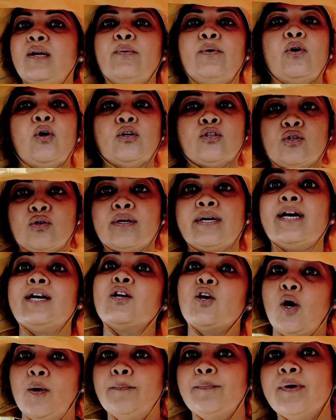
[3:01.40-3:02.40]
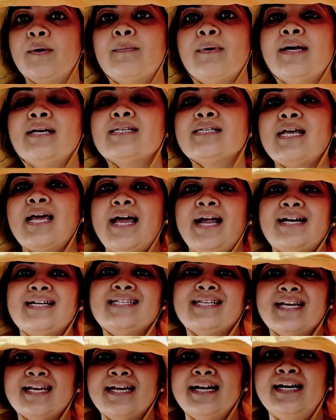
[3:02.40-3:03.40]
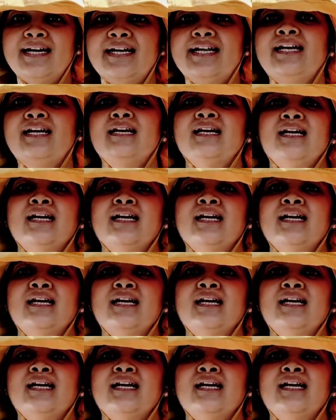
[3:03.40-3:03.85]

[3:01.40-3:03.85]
will also get compromised, and secondly,